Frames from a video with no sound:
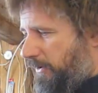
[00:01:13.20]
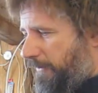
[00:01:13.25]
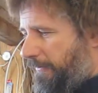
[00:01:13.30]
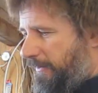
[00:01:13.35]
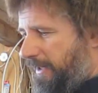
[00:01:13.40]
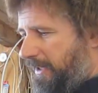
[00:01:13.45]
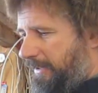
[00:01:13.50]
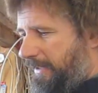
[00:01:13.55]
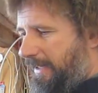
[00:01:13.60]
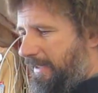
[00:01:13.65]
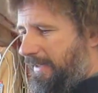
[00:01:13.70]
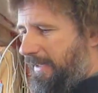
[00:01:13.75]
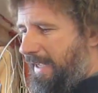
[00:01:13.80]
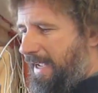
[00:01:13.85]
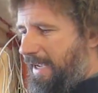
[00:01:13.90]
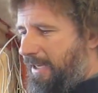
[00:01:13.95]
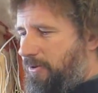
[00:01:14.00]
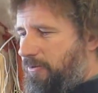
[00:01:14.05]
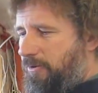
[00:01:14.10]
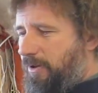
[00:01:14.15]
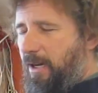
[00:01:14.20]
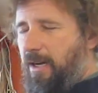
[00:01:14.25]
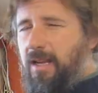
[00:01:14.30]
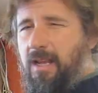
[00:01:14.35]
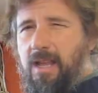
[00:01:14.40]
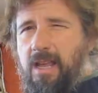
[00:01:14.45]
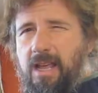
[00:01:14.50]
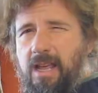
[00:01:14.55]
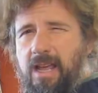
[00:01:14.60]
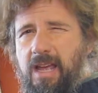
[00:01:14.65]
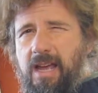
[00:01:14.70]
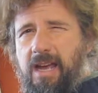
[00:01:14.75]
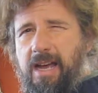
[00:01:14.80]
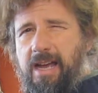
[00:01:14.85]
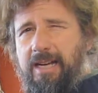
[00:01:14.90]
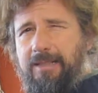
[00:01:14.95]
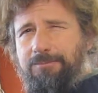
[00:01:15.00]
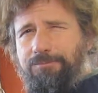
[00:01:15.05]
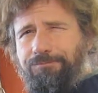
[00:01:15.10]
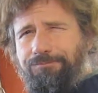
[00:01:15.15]
filled in the extra
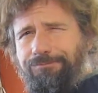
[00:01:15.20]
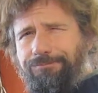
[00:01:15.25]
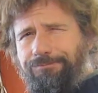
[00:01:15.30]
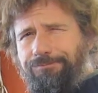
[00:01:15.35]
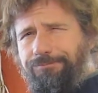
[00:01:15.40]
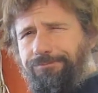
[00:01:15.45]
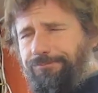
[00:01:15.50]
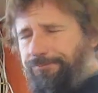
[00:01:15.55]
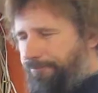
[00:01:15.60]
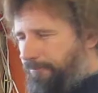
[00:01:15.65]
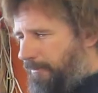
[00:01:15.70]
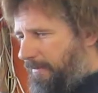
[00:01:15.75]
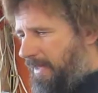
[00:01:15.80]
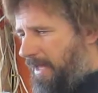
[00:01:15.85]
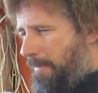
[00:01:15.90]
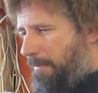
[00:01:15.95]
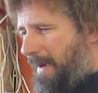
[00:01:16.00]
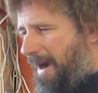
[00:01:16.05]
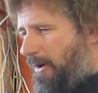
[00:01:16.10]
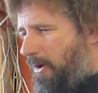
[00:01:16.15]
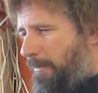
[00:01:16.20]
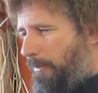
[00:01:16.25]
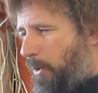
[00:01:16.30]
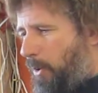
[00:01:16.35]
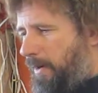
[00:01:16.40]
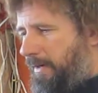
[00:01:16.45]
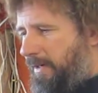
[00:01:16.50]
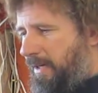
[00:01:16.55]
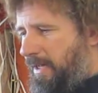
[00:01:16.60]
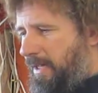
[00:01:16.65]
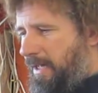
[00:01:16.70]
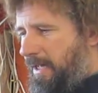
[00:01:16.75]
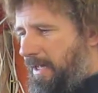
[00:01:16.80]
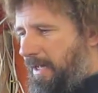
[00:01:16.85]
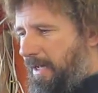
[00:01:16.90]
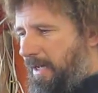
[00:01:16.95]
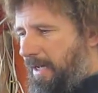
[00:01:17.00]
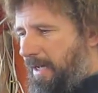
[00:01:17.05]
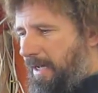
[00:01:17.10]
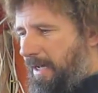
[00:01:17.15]
power port
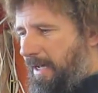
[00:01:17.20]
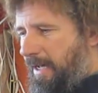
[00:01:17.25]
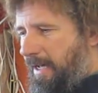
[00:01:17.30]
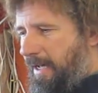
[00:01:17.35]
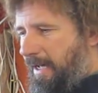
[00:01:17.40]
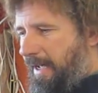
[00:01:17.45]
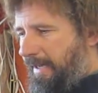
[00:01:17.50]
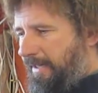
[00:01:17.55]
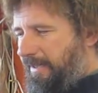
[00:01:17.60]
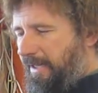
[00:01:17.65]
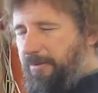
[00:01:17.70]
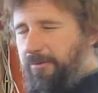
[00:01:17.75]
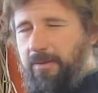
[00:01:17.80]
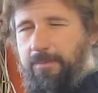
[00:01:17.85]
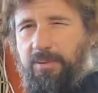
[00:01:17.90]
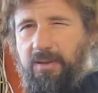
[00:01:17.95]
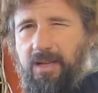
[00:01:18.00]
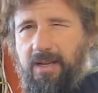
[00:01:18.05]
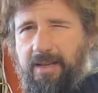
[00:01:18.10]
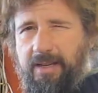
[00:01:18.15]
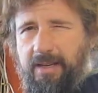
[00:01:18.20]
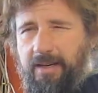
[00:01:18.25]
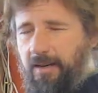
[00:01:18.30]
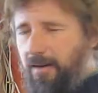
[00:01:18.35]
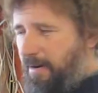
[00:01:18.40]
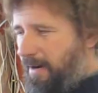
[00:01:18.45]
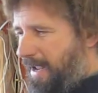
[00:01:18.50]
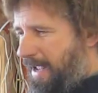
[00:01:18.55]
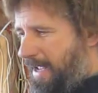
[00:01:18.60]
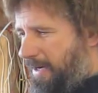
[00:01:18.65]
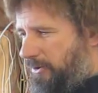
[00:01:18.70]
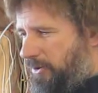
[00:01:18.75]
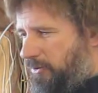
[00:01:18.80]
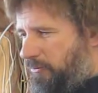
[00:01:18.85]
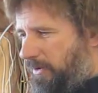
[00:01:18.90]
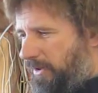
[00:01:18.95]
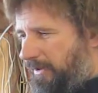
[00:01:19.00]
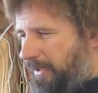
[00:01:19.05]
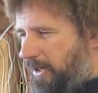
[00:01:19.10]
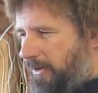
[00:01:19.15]
accessory plug here and just
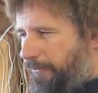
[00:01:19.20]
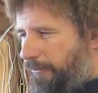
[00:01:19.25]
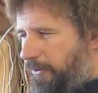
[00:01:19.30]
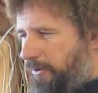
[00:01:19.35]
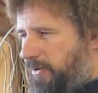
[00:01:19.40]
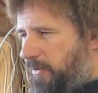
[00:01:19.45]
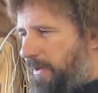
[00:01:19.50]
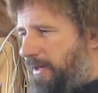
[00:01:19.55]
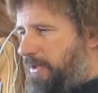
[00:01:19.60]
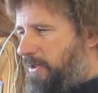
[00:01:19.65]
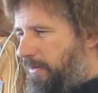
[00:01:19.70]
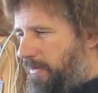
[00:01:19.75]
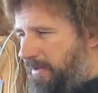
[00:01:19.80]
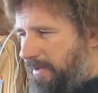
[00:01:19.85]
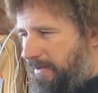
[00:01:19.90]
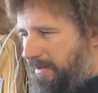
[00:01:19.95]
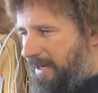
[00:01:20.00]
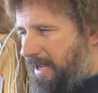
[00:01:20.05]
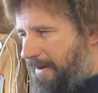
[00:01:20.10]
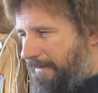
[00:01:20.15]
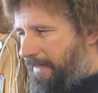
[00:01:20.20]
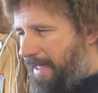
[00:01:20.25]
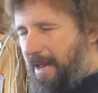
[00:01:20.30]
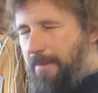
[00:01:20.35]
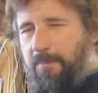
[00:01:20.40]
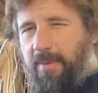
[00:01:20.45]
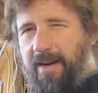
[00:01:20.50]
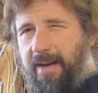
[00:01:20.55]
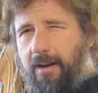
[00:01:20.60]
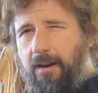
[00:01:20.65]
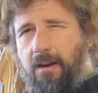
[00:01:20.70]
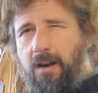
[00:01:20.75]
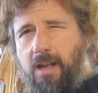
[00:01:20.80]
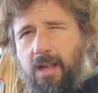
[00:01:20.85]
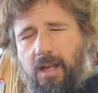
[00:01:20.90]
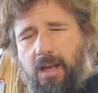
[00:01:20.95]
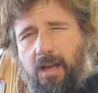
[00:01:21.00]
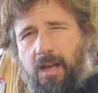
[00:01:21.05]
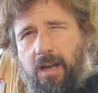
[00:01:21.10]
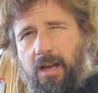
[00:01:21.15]
drilled it out for a switch, so it doesn't have that pair
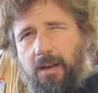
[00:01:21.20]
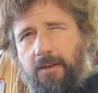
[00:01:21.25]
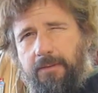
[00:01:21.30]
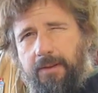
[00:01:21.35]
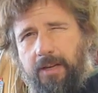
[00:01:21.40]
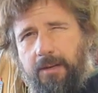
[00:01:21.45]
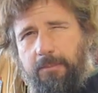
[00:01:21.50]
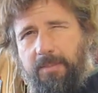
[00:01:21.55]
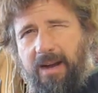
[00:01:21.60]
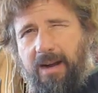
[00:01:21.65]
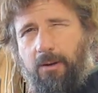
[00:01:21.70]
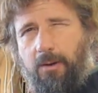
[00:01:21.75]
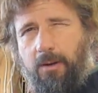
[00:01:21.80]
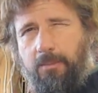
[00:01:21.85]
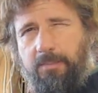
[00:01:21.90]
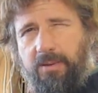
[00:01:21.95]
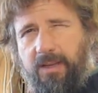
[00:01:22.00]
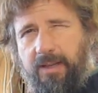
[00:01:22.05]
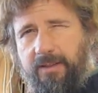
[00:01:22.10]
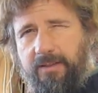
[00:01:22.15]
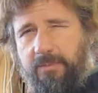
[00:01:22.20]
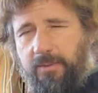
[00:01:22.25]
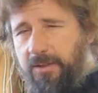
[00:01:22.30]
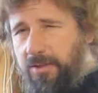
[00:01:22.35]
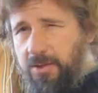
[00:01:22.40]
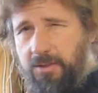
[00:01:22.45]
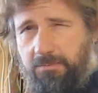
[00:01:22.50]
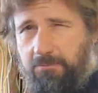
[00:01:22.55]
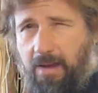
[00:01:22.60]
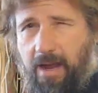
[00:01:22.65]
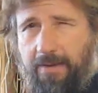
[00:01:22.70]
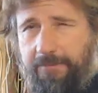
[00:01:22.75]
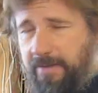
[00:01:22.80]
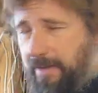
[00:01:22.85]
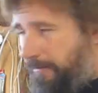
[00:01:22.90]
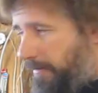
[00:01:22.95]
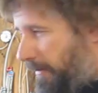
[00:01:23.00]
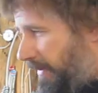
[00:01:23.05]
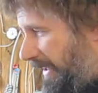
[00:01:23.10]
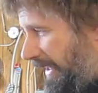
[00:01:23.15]
of power plugs, which I've
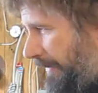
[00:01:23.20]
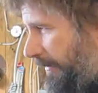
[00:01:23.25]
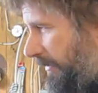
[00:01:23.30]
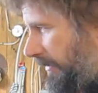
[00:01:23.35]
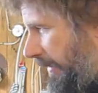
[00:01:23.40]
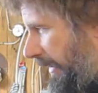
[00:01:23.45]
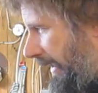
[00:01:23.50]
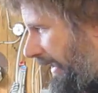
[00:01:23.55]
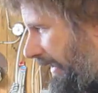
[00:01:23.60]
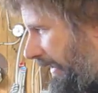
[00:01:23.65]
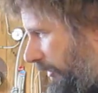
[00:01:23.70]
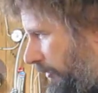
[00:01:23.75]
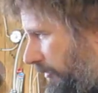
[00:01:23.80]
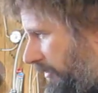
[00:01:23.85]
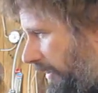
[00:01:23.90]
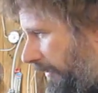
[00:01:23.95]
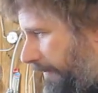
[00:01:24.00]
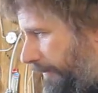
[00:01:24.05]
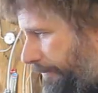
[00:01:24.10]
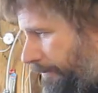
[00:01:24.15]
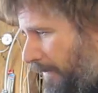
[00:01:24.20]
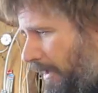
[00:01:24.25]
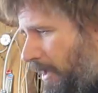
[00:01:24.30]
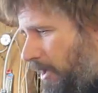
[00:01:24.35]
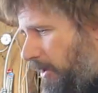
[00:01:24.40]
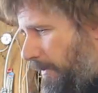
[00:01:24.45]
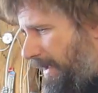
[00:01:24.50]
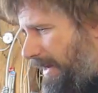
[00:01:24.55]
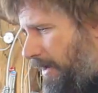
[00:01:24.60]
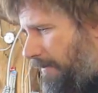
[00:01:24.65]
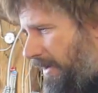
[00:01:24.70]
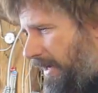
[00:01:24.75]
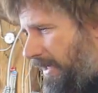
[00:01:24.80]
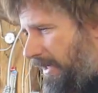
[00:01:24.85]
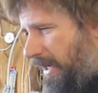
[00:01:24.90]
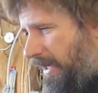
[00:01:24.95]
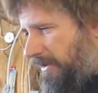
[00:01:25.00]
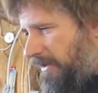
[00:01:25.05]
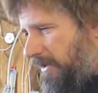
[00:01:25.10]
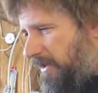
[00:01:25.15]
never been able to make any use of. You may not
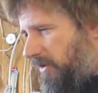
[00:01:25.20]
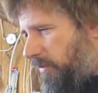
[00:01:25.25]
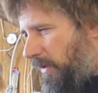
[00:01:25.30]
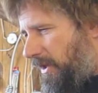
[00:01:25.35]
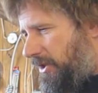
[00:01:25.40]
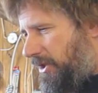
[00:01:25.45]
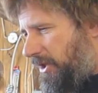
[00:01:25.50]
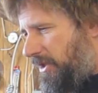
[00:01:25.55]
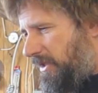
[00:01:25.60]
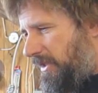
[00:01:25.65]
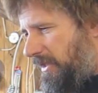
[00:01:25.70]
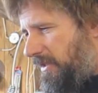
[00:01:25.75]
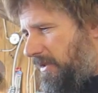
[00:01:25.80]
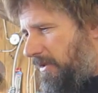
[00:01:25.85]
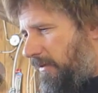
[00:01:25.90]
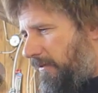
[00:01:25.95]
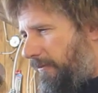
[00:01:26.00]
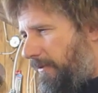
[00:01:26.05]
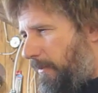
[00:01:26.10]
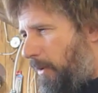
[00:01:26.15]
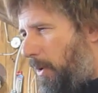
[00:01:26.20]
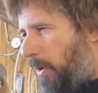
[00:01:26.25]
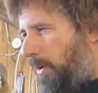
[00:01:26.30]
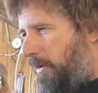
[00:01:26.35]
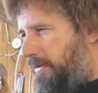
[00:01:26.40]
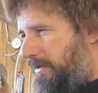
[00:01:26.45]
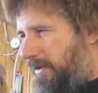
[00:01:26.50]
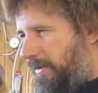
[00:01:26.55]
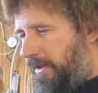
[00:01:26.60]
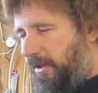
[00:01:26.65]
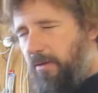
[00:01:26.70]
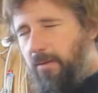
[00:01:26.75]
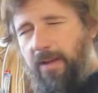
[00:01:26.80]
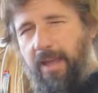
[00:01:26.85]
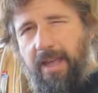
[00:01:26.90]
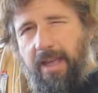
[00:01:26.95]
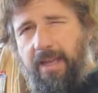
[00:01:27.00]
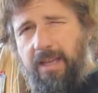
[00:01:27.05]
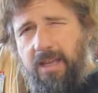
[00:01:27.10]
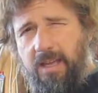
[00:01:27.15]
recognize these switches. These are from Holden's in the
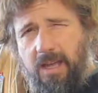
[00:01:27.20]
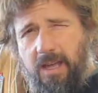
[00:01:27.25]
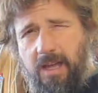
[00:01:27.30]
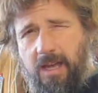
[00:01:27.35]
UK.